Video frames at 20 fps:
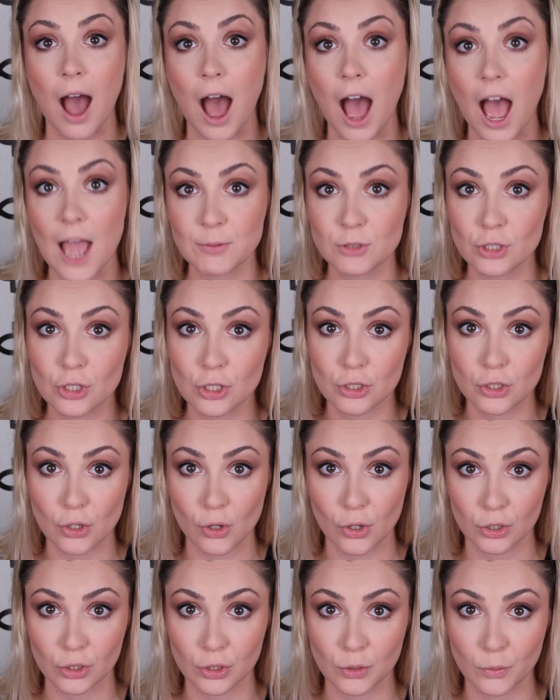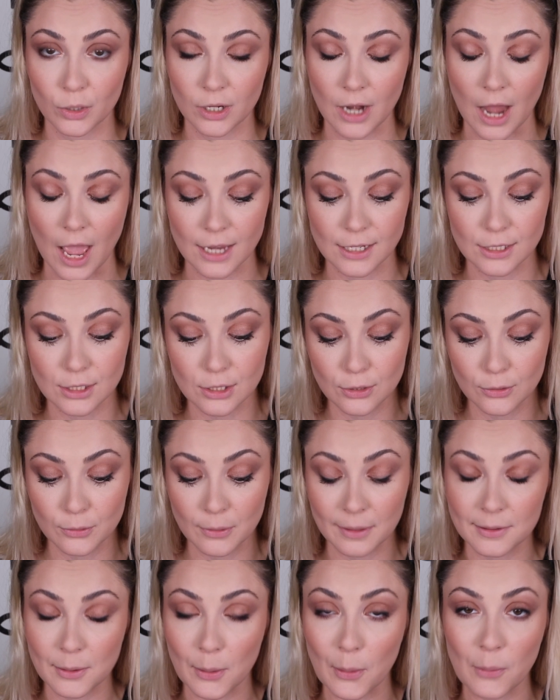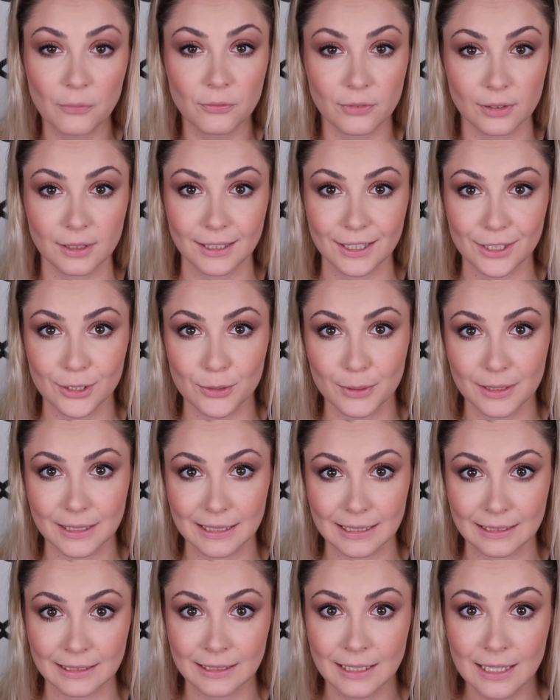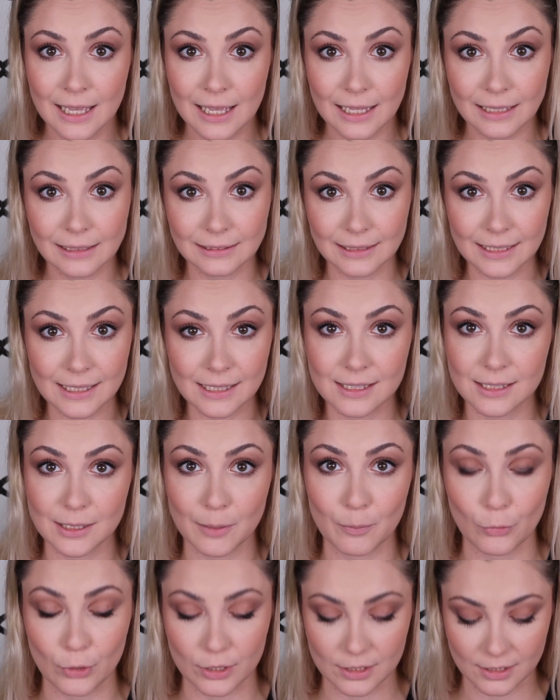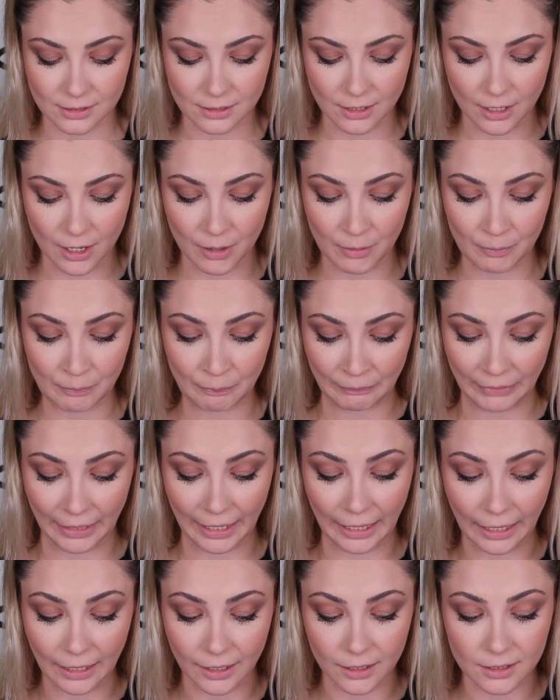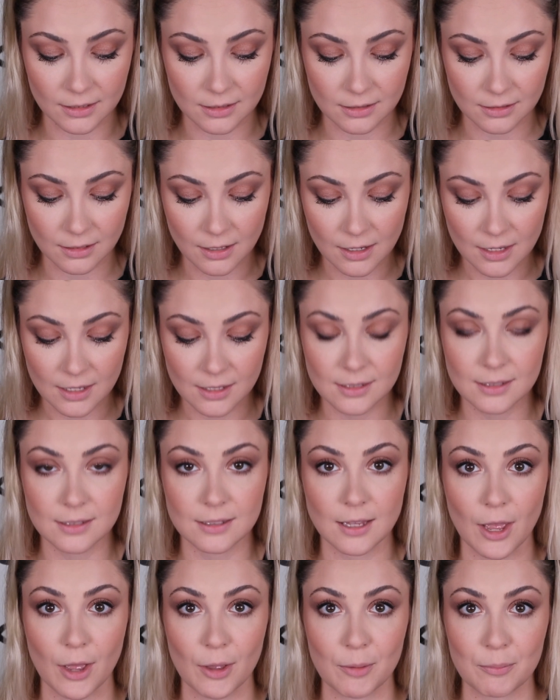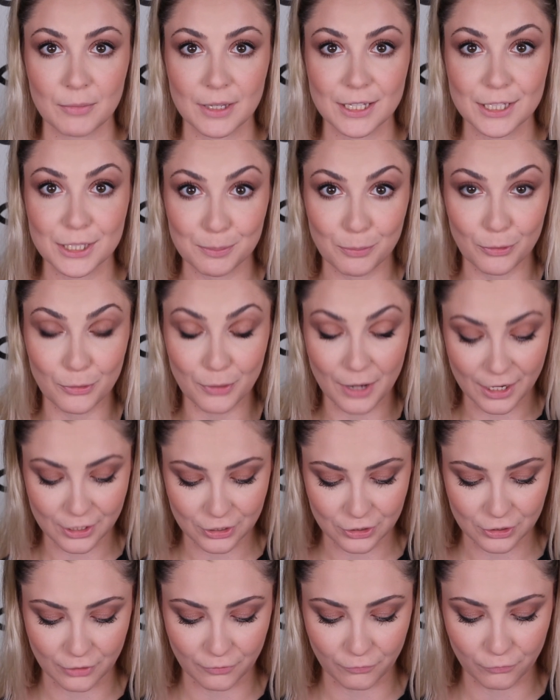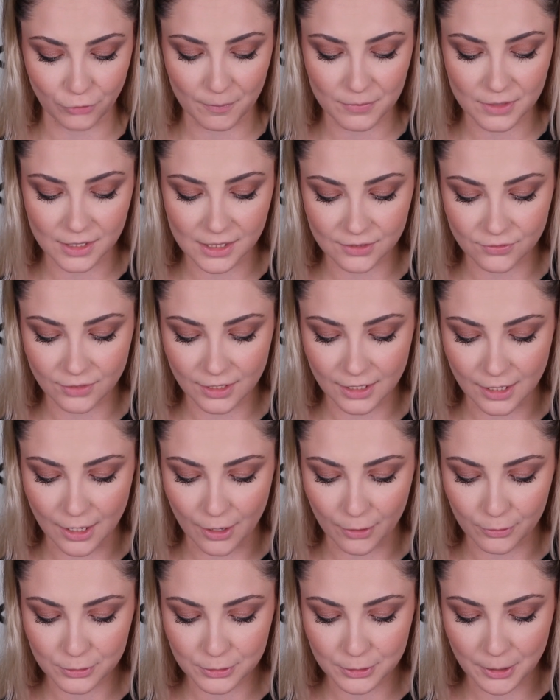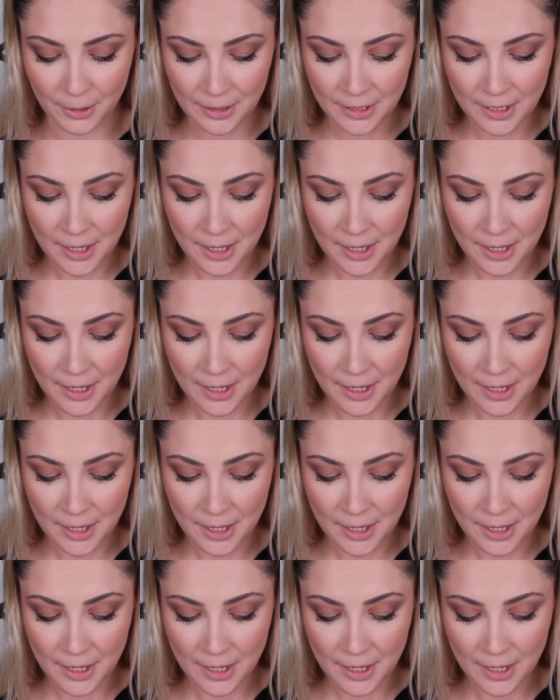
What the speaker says: I'm just showing you what I do, and hopefully you can glean some wisdom and some inspiration from these videos.